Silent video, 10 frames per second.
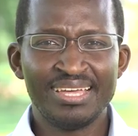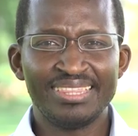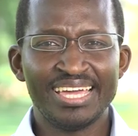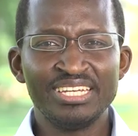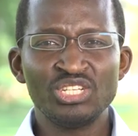
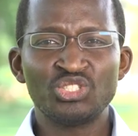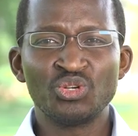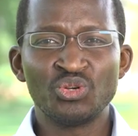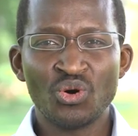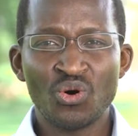They need to
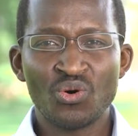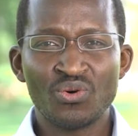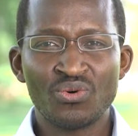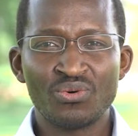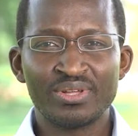
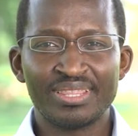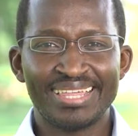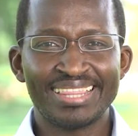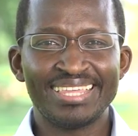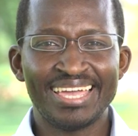know
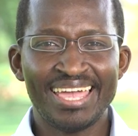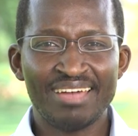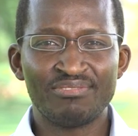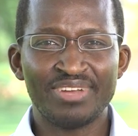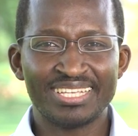that they
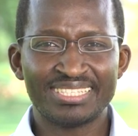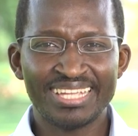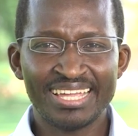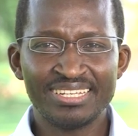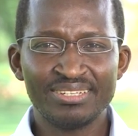have a
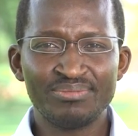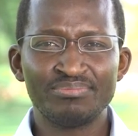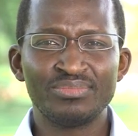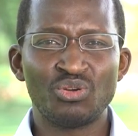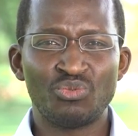steady
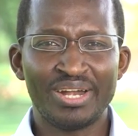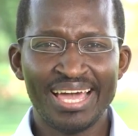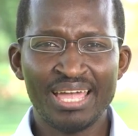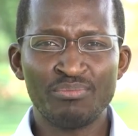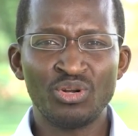
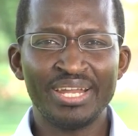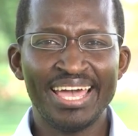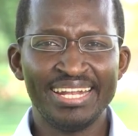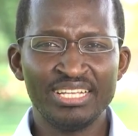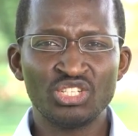reliable
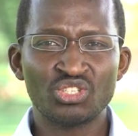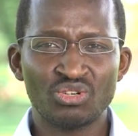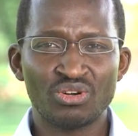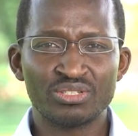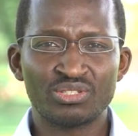energy
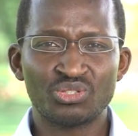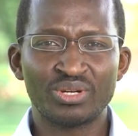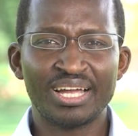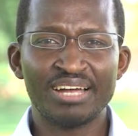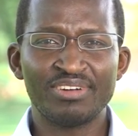source to
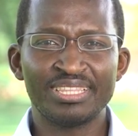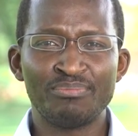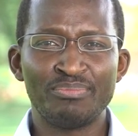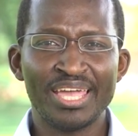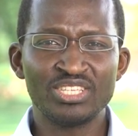cover the
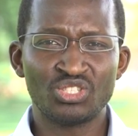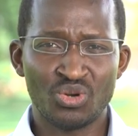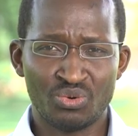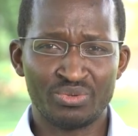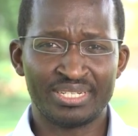base
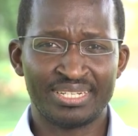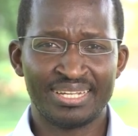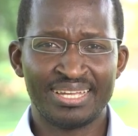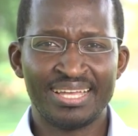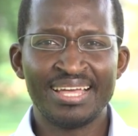load.
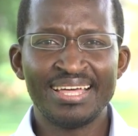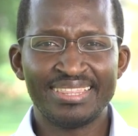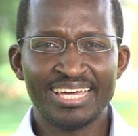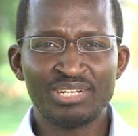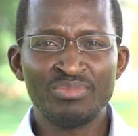
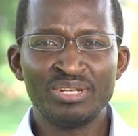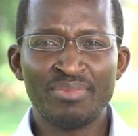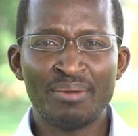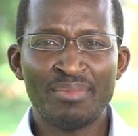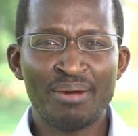That
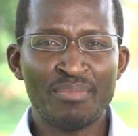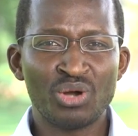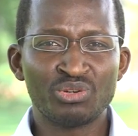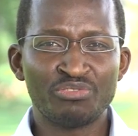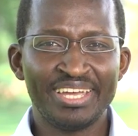minimum
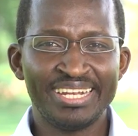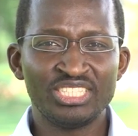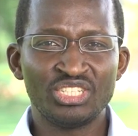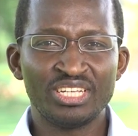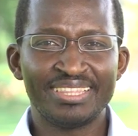amount of
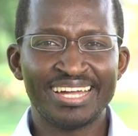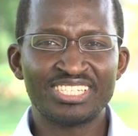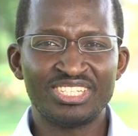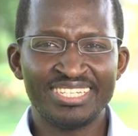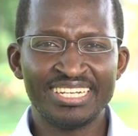energy
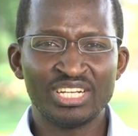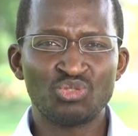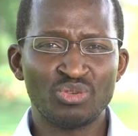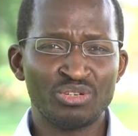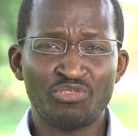that's needed
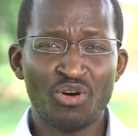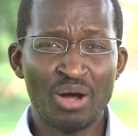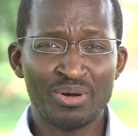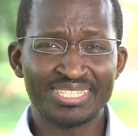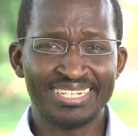24
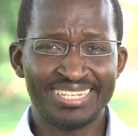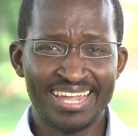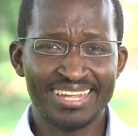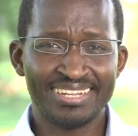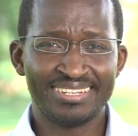hours a
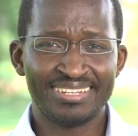day.